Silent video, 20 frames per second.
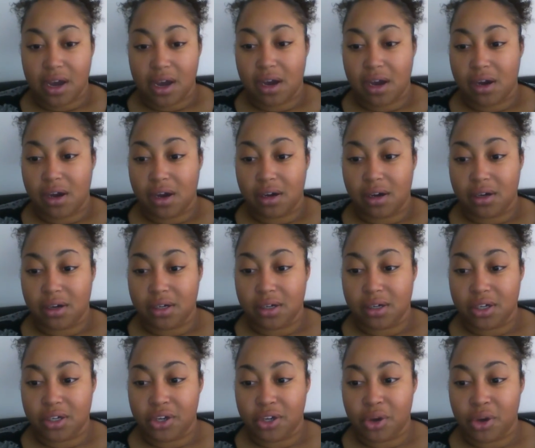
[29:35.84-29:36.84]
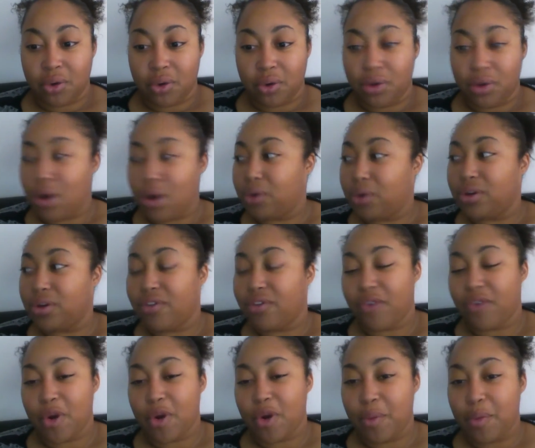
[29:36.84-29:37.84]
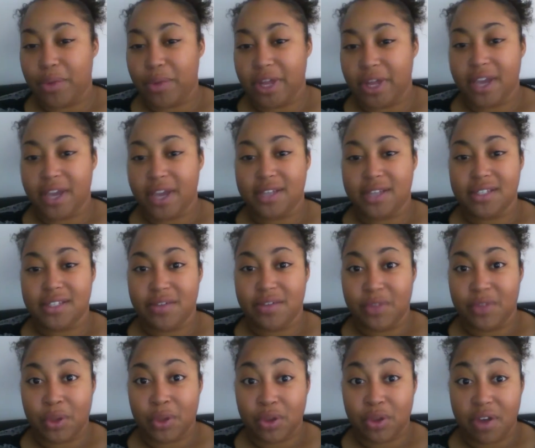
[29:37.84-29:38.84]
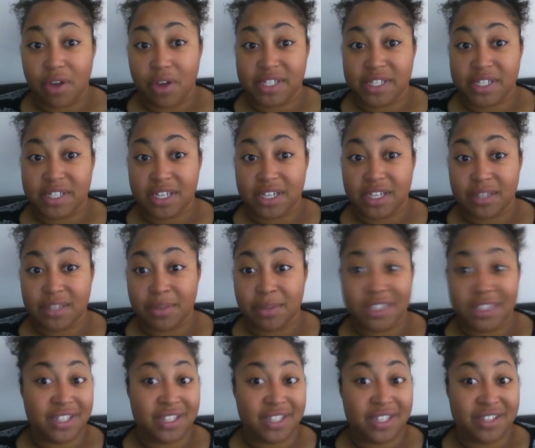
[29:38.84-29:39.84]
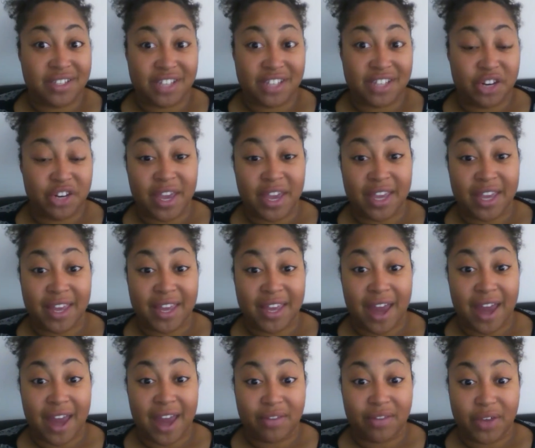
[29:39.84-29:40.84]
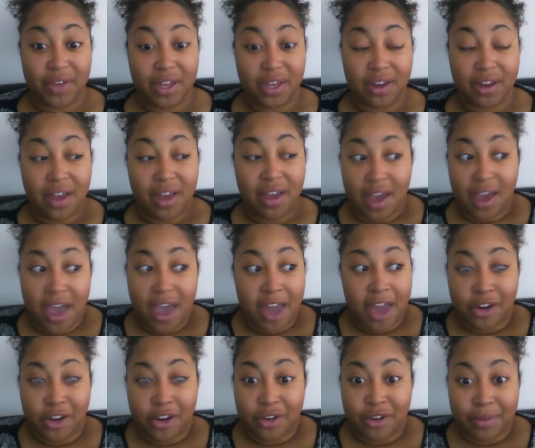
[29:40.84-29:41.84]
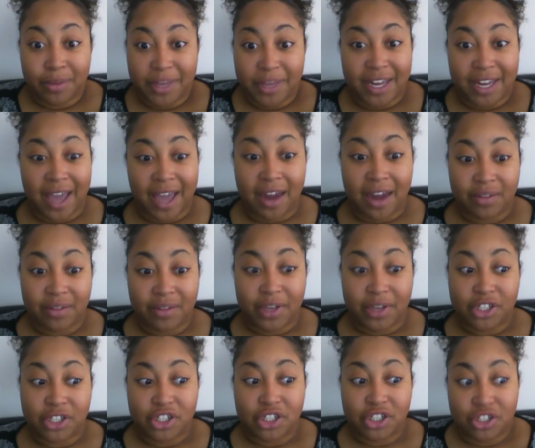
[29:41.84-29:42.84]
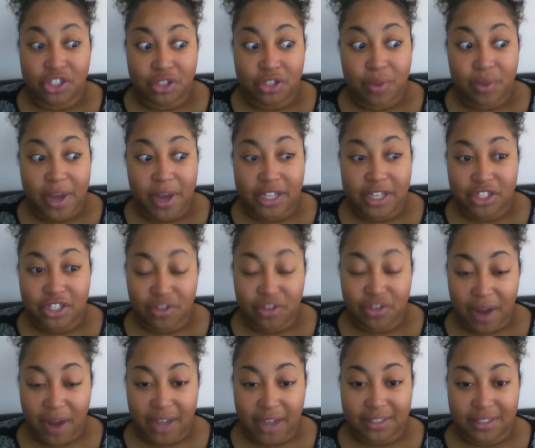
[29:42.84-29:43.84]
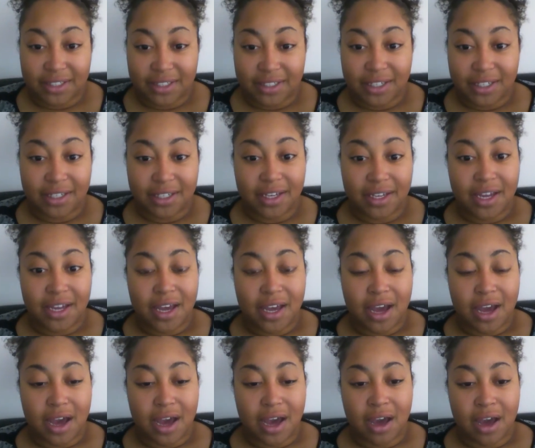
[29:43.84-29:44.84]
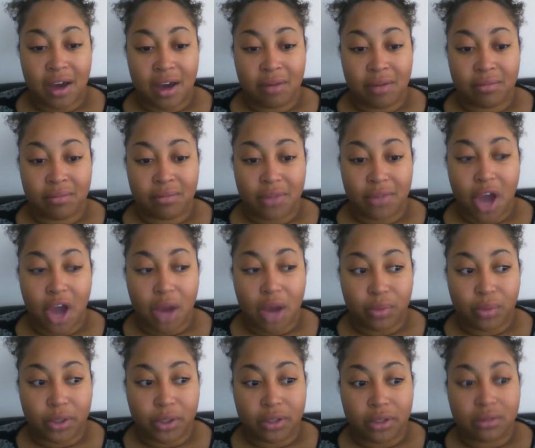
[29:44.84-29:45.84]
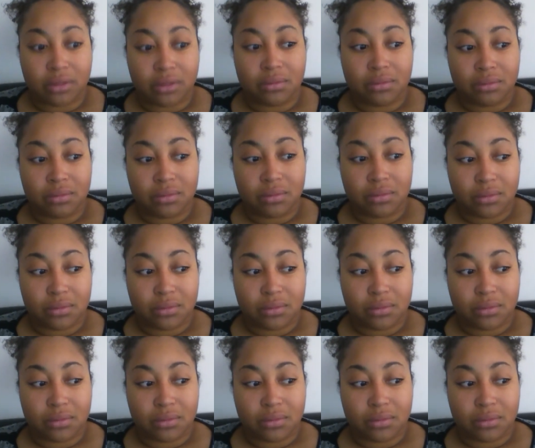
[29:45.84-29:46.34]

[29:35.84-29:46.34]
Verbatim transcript: Uh, you know, go look for a place, even though you have a six months lease and you can't get out of it and you end up getting out of it. Just do as directed. Um, God will,